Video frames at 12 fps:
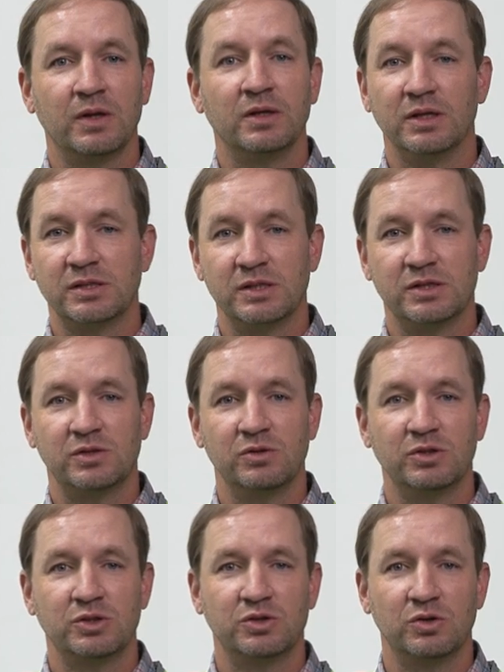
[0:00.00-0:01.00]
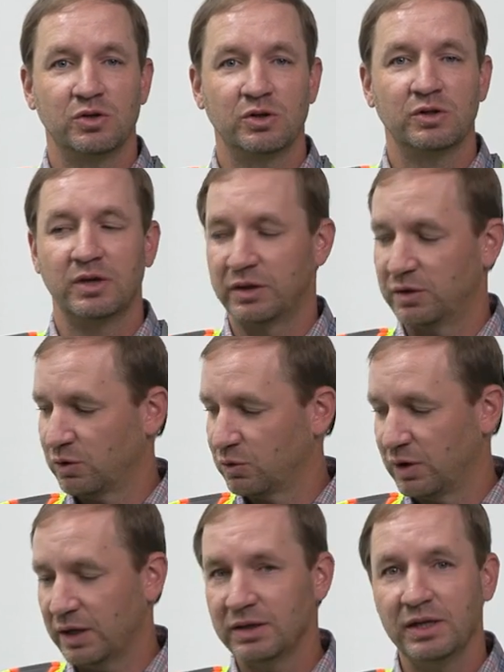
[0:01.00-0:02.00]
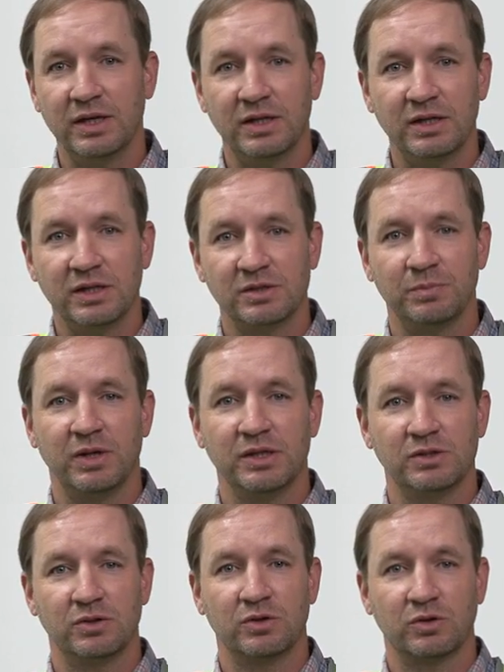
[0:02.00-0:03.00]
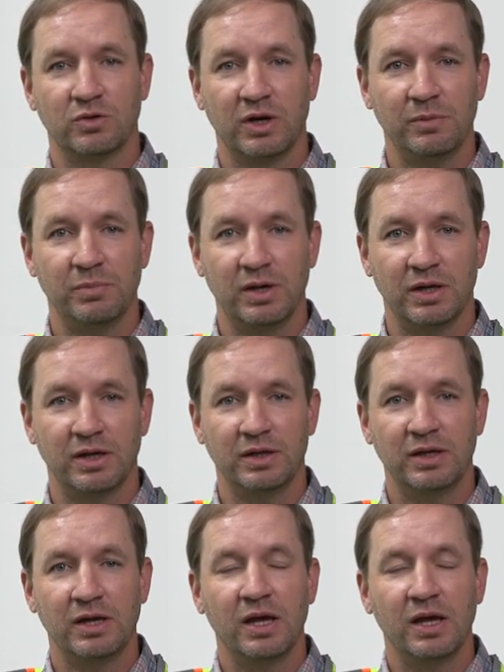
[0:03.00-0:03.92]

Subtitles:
This is to ensure that the correct lid is placed on the correct bucket